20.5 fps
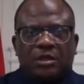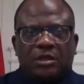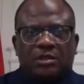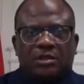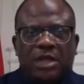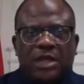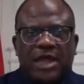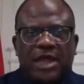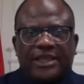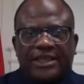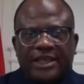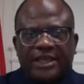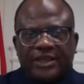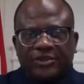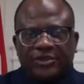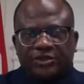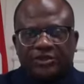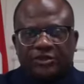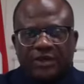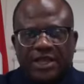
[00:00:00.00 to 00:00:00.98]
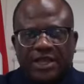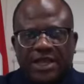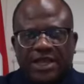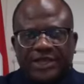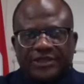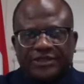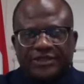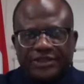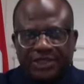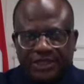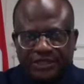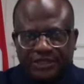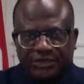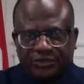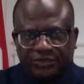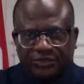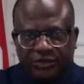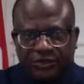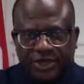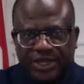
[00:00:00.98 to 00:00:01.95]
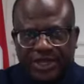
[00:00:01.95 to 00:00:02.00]
I underline
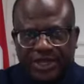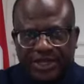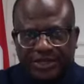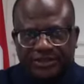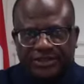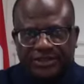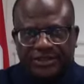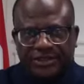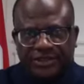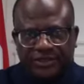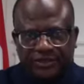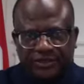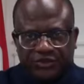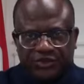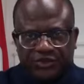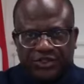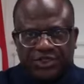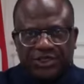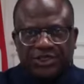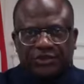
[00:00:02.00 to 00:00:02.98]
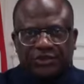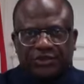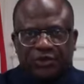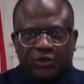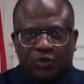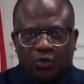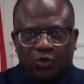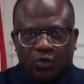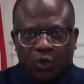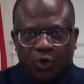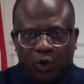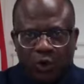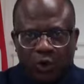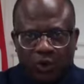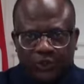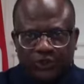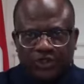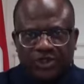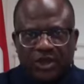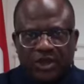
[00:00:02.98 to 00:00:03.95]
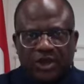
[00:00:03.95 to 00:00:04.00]
in red, you see, the
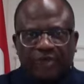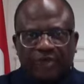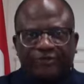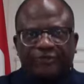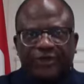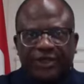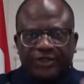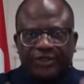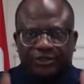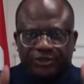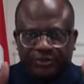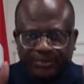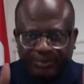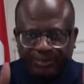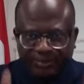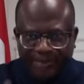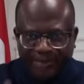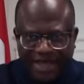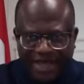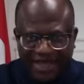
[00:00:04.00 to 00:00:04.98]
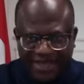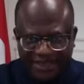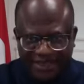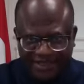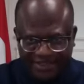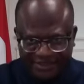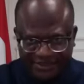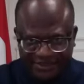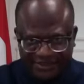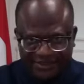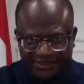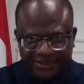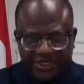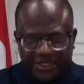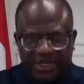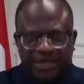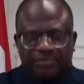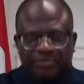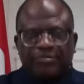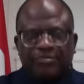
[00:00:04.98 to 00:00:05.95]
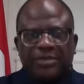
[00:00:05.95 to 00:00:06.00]
works of the mind,
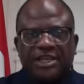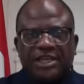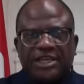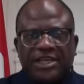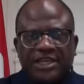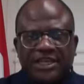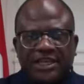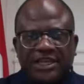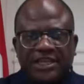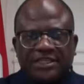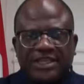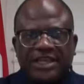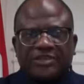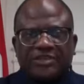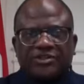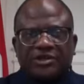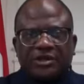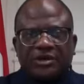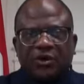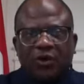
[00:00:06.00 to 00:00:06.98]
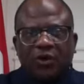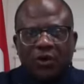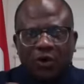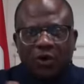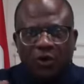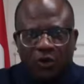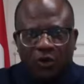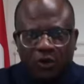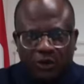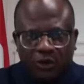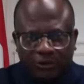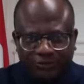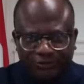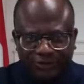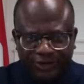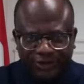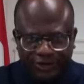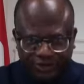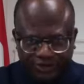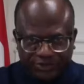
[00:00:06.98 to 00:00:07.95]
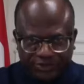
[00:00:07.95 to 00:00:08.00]
meaning that all of
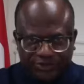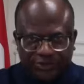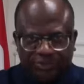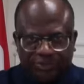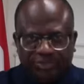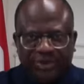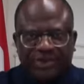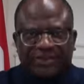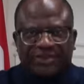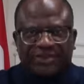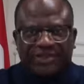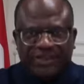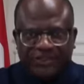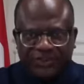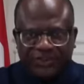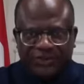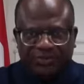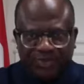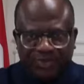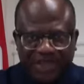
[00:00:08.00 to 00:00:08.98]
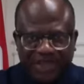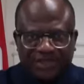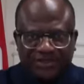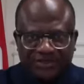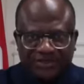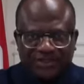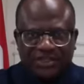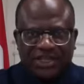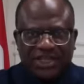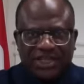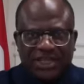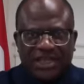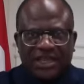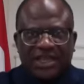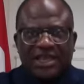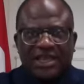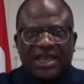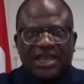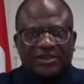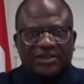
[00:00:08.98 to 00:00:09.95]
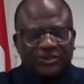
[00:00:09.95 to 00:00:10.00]
you participants,
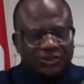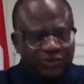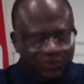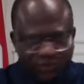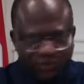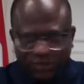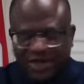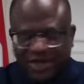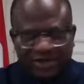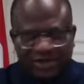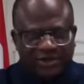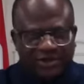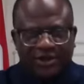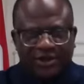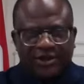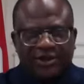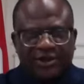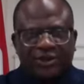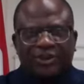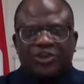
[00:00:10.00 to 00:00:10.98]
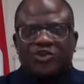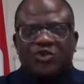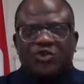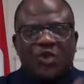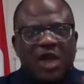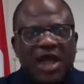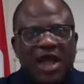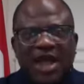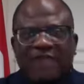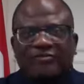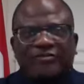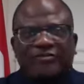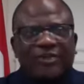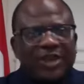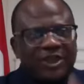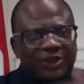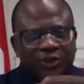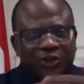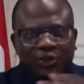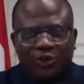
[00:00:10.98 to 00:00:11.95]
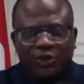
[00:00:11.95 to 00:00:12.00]
as you are there, you have
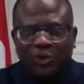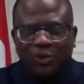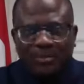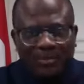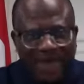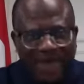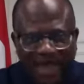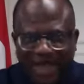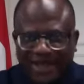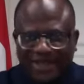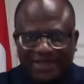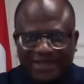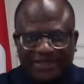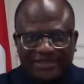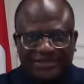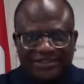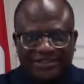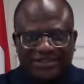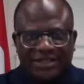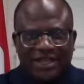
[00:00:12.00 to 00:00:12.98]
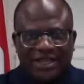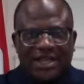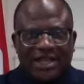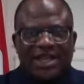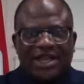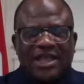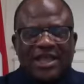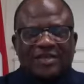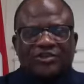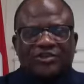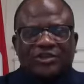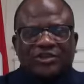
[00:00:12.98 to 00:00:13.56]
your mind, and